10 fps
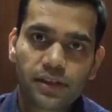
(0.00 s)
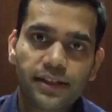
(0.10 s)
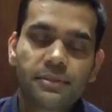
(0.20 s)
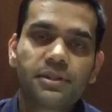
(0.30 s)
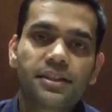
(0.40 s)

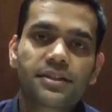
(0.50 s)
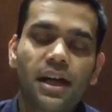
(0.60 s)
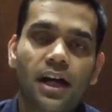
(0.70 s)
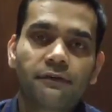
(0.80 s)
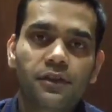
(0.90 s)
30
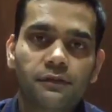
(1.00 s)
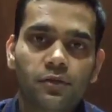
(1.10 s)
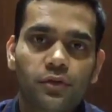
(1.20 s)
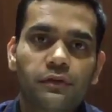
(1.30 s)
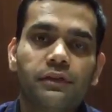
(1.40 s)
minutes after
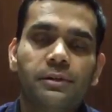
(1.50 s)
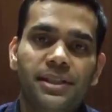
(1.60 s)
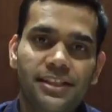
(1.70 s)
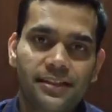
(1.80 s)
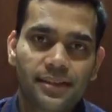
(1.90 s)
food will
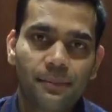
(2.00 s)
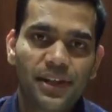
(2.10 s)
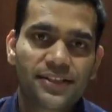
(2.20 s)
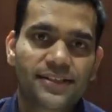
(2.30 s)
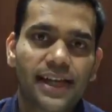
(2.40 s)
be the
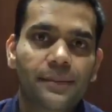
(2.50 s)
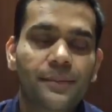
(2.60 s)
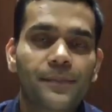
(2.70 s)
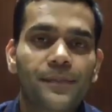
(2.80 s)
best time.